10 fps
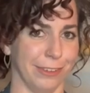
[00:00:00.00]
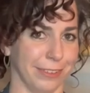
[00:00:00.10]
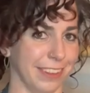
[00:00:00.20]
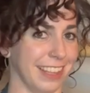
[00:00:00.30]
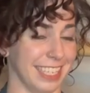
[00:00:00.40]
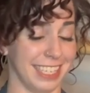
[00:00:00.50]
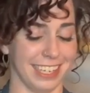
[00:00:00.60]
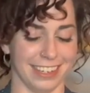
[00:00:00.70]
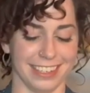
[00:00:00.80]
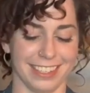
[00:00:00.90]
for this
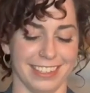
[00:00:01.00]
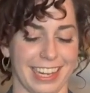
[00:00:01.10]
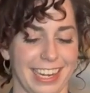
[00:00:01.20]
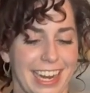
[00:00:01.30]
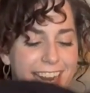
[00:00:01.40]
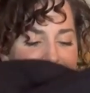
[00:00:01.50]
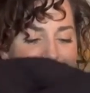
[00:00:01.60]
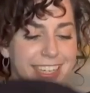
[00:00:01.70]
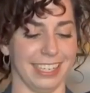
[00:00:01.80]
year so that I can